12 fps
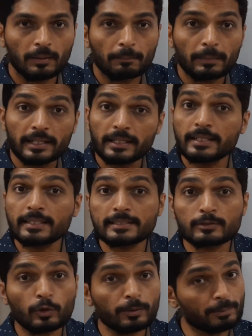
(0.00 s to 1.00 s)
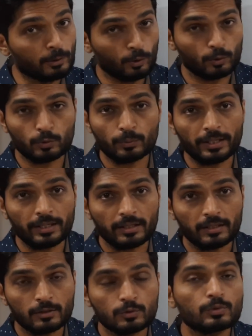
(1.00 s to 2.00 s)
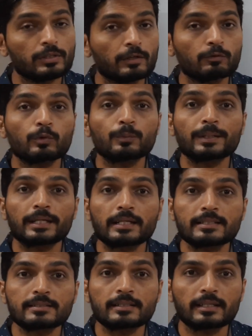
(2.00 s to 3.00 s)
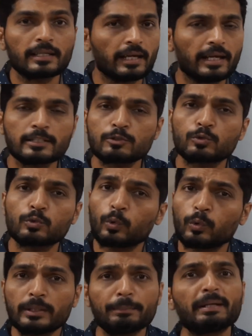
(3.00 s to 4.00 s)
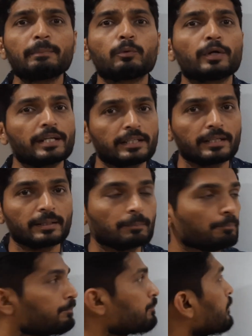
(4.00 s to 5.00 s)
But it does not belong to A. So therefore, we can say K has no limit point in A.